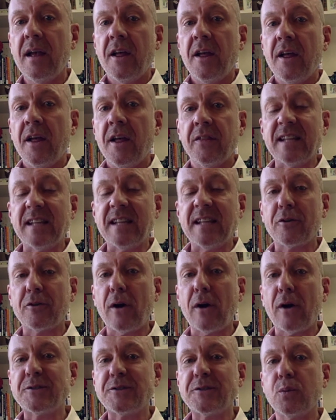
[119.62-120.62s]
the
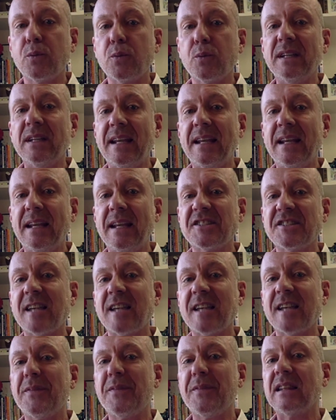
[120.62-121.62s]
Democrats would need
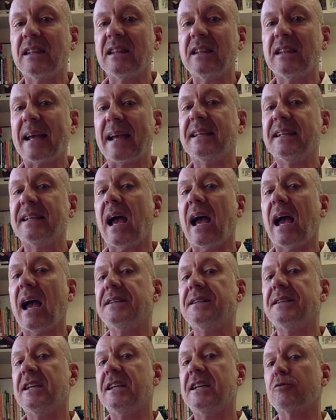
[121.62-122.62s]
something like 19